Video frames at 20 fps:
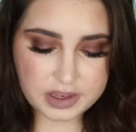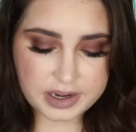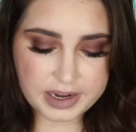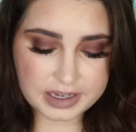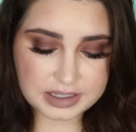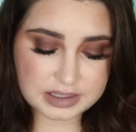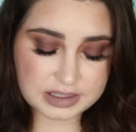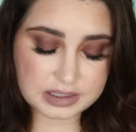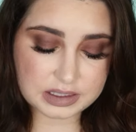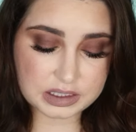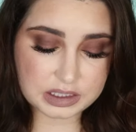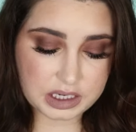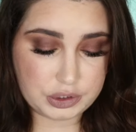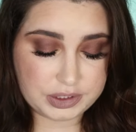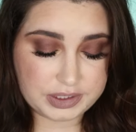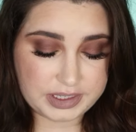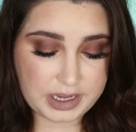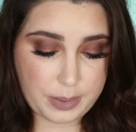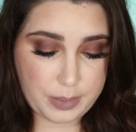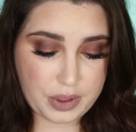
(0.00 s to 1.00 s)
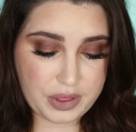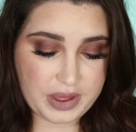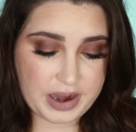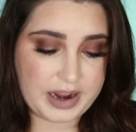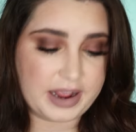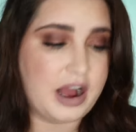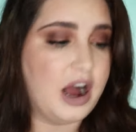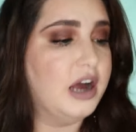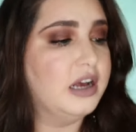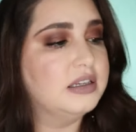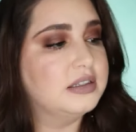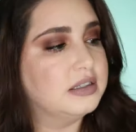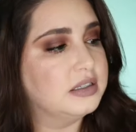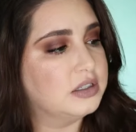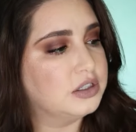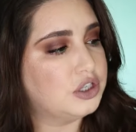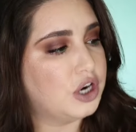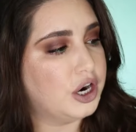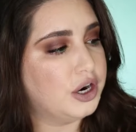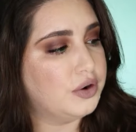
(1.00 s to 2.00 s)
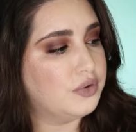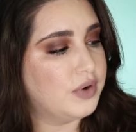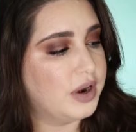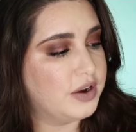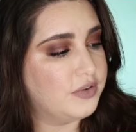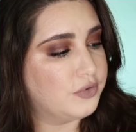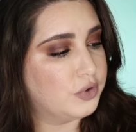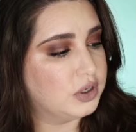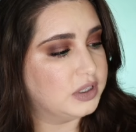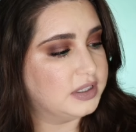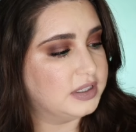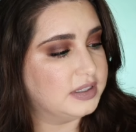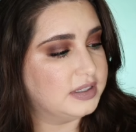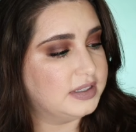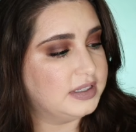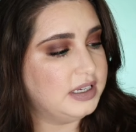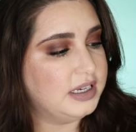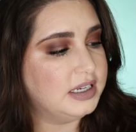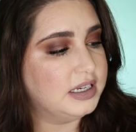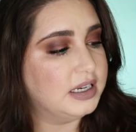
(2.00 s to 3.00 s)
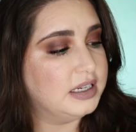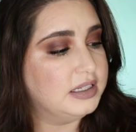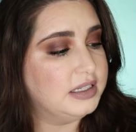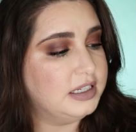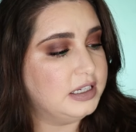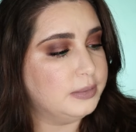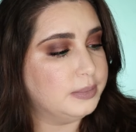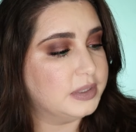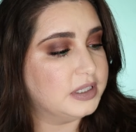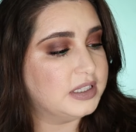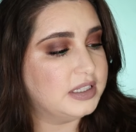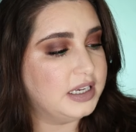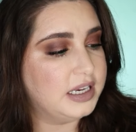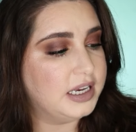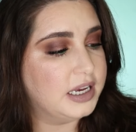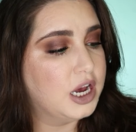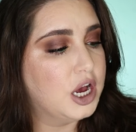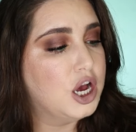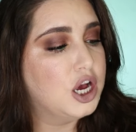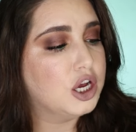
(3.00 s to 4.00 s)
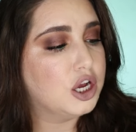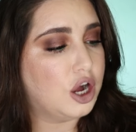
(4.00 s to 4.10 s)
The next little sample that I got is this Tarte Rainforest of the Sea Deep Sea